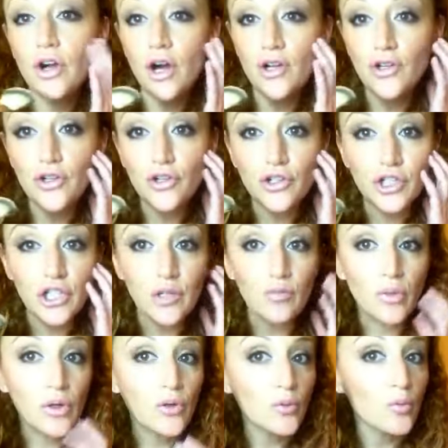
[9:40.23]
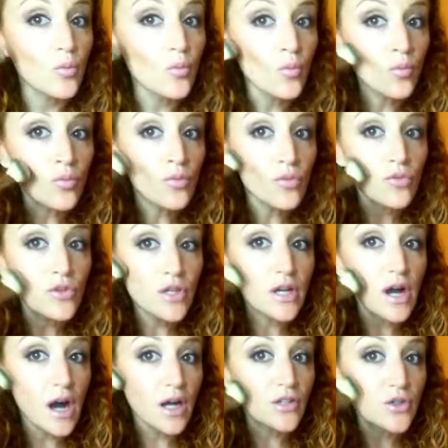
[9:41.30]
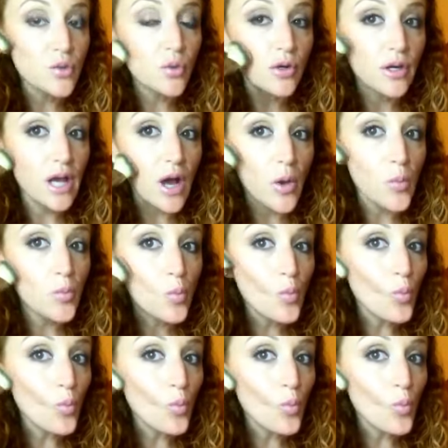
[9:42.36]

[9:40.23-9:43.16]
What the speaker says: under your cheekbone to contour it out.